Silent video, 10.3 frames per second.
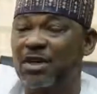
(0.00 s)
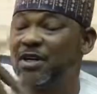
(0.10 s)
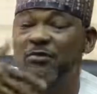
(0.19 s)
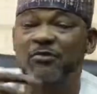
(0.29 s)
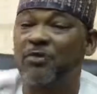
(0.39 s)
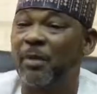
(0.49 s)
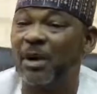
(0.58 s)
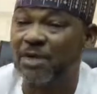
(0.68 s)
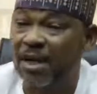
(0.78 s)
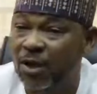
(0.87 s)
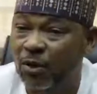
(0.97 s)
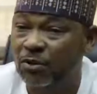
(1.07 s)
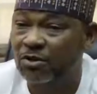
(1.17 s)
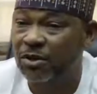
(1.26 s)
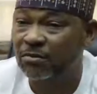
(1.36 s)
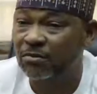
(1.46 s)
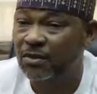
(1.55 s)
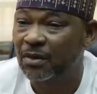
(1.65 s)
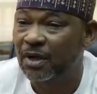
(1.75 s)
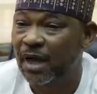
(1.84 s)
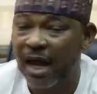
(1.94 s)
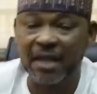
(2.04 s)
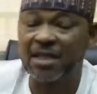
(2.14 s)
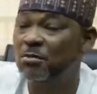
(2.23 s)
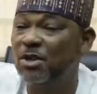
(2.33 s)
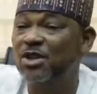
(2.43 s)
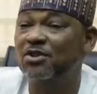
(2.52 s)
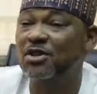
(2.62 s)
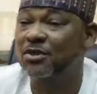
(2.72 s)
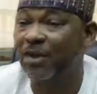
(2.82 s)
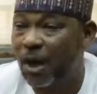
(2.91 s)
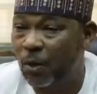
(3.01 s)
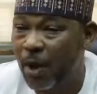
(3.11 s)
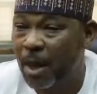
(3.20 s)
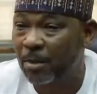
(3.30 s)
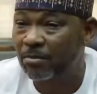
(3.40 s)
even from outside the country, and the ministry is not aware.